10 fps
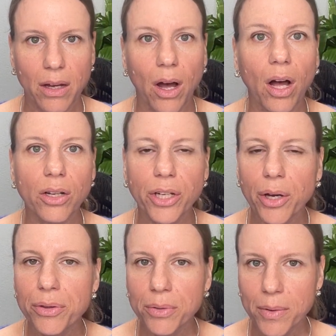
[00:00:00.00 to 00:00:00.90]
I'll go
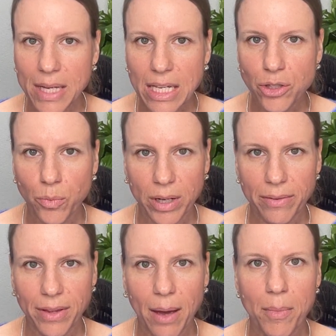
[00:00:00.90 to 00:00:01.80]
through each one of
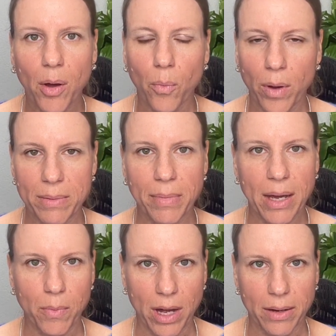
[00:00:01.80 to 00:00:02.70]
them one by
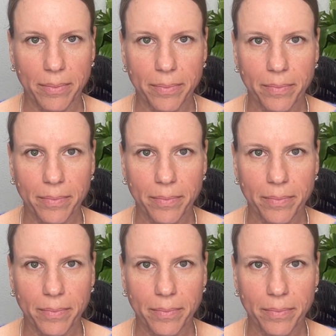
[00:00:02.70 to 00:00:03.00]
one.